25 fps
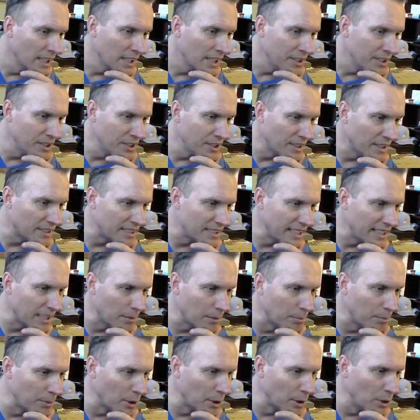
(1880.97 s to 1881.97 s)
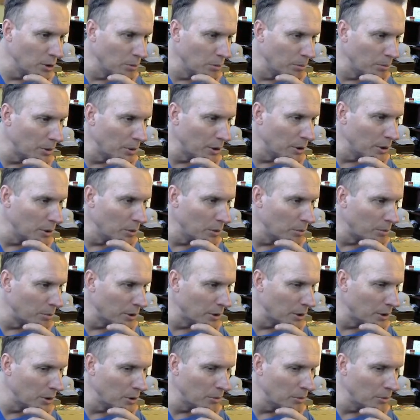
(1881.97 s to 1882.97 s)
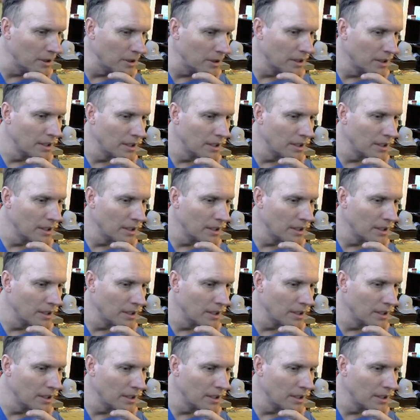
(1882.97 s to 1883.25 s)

You can see here, boom, boom, boom.